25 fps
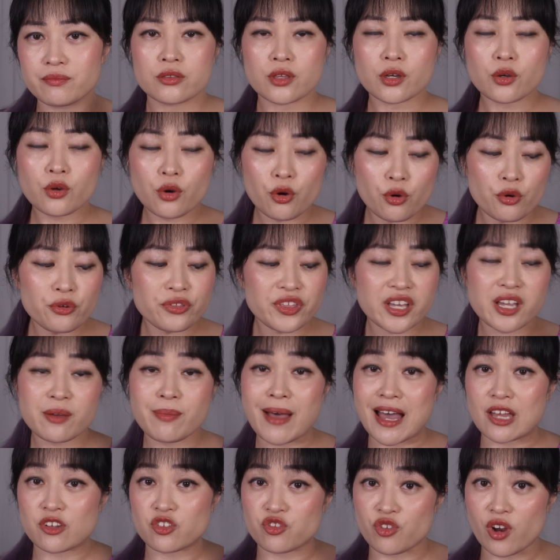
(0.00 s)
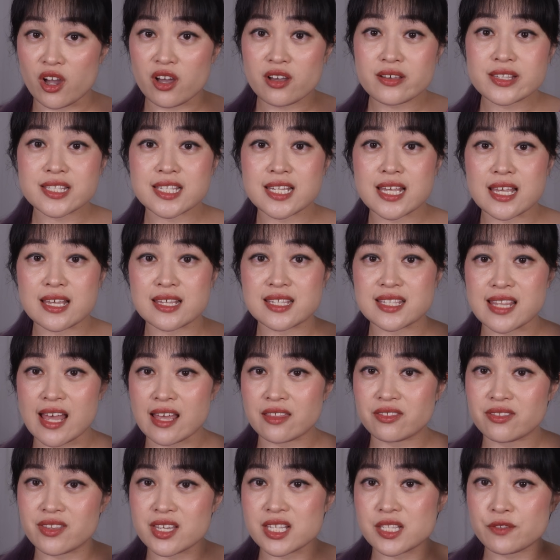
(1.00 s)
The cool thing about drugs is
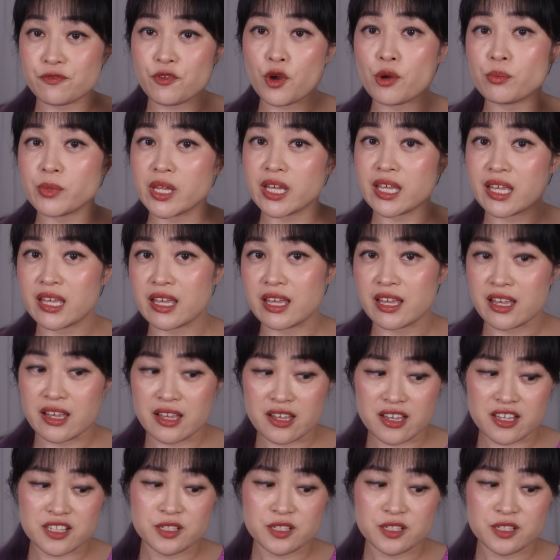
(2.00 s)
that this formula here